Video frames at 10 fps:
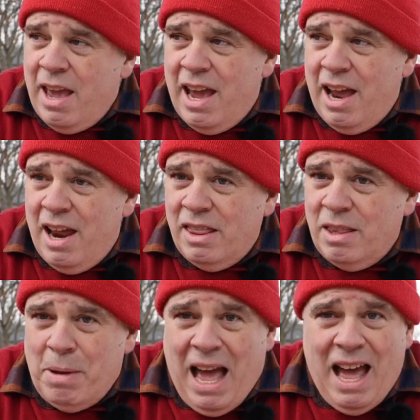And
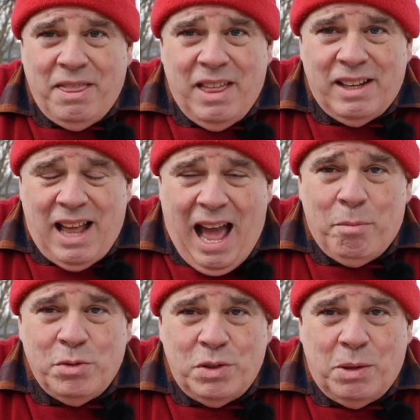the bad thing that
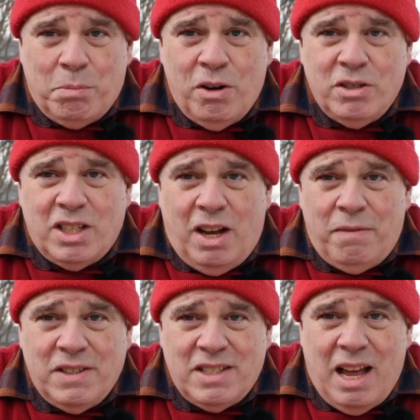happens when you burn
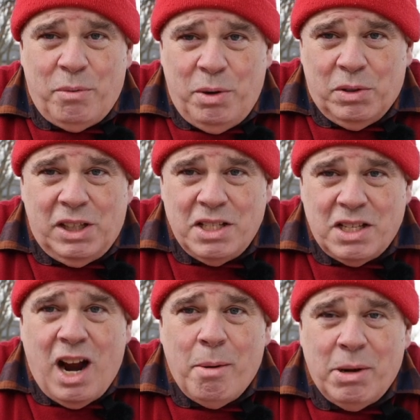stuff is that we release
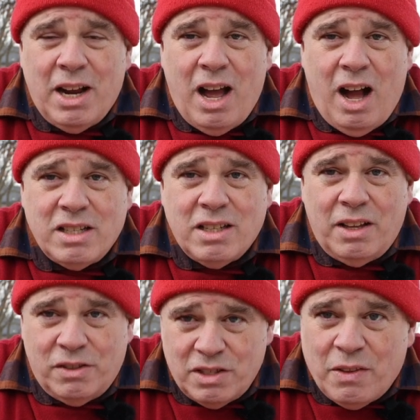carbon
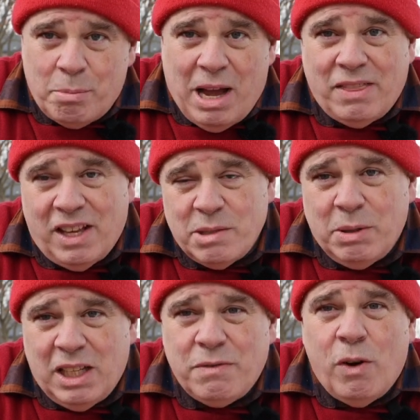dioxide. There's other bad things,
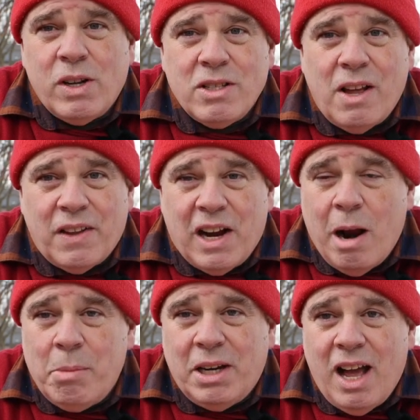but let's focus on the
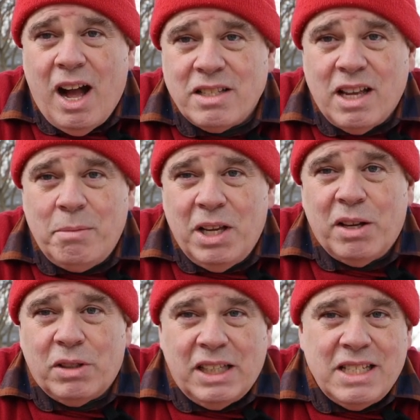carbon dioxide
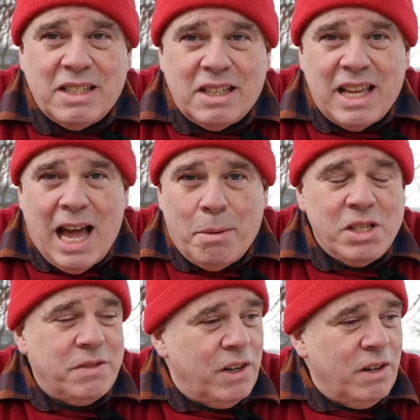being released into the
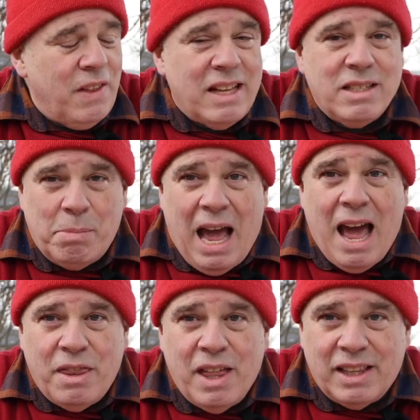atmosphere. That's a
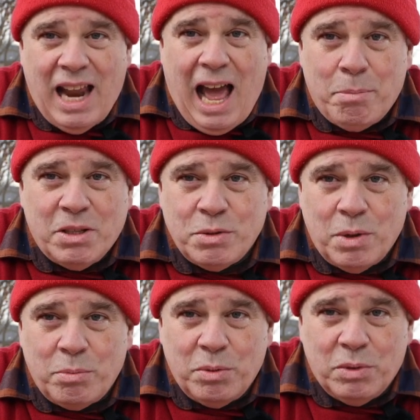bad thing that happens
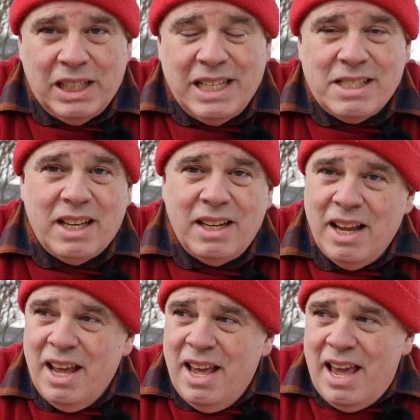when we release it.
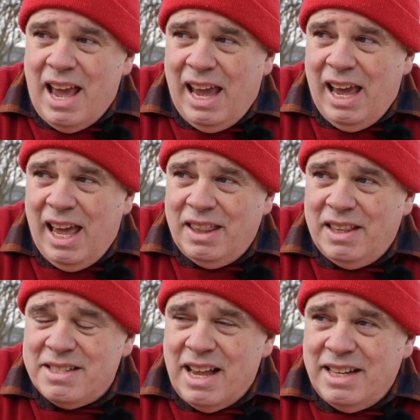
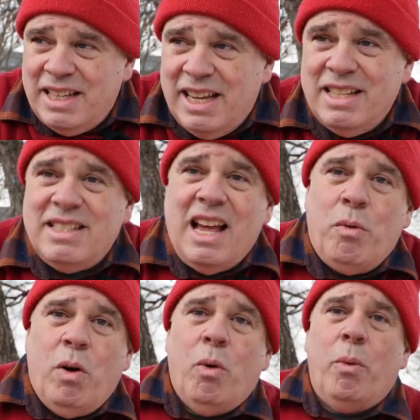And this idea is
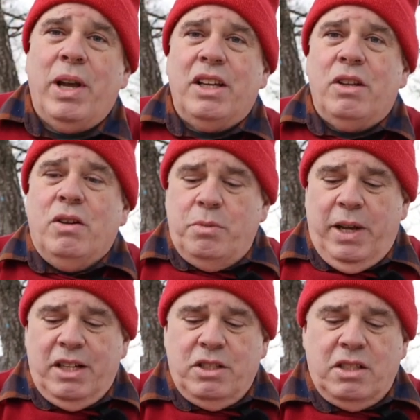that, well, what we can do is
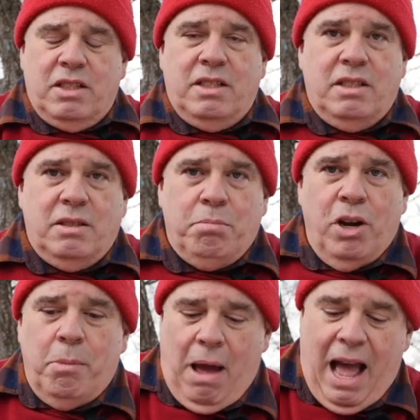we can just
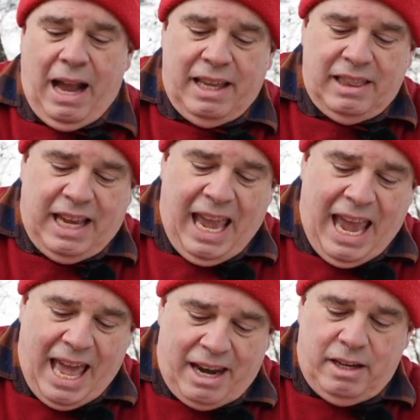put it back in the
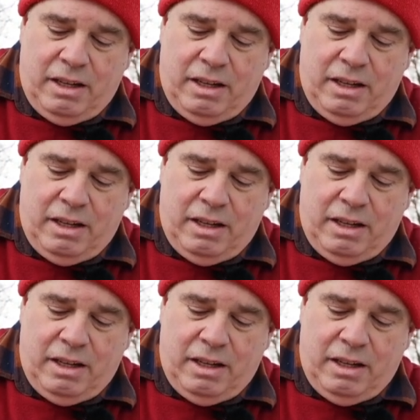can.